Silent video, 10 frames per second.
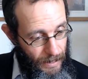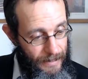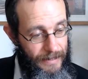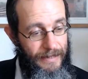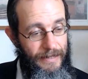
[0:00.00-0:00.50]

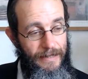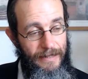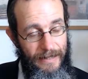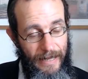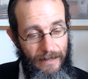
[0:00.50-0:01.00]
and
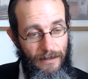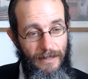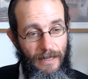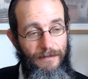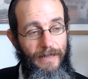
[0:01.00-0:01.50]
saying to
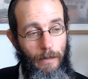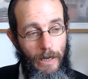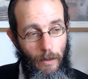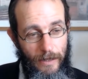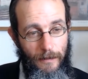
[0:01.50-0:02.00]
yourself, now I
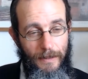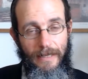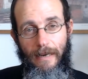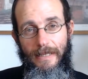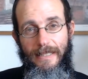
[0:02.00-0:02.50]
want to
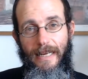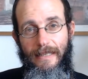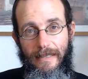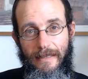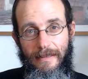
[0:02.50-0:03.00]
become a
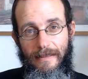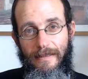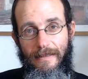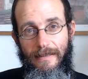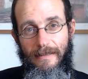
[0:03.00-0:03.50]
tzaddik
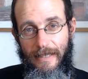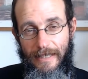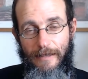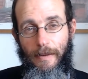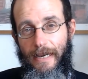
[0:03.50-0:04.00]

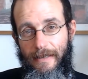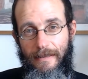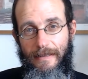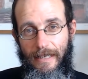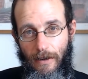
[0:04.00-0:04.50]
despite
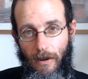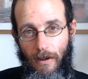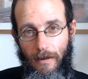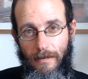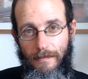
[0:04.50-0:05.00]
it
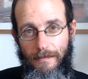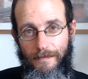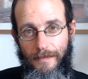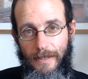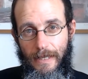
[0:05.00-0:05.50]
all.
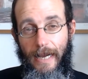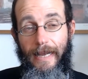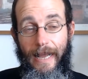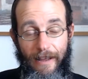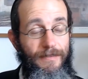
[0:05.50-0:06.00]
I
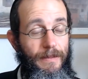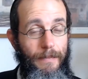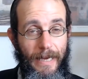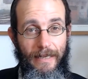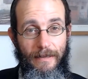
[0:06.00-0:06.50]
have the
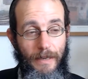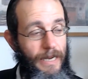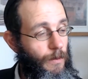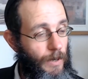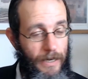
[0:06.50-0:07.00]
bad, but
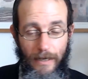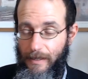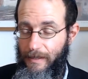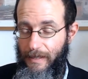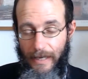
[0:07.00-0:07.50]
I
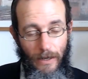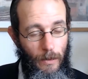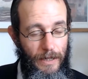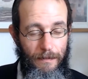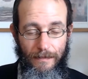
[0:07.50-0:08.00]
don't
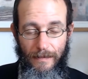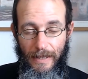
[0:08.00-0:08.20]
want to